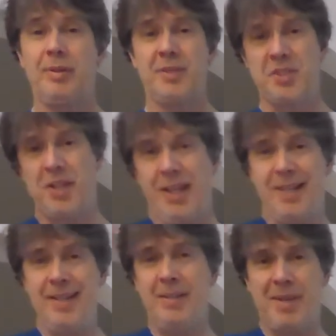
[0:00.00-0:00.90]
that you
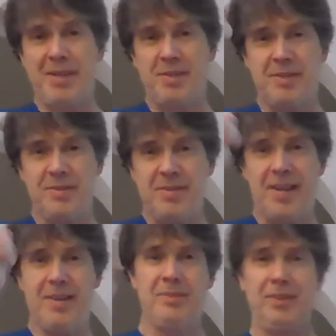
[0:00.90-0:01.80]
hit, and it makes a
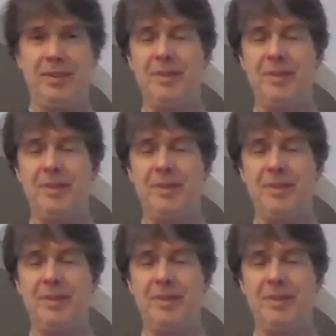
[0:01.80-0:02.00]
sound.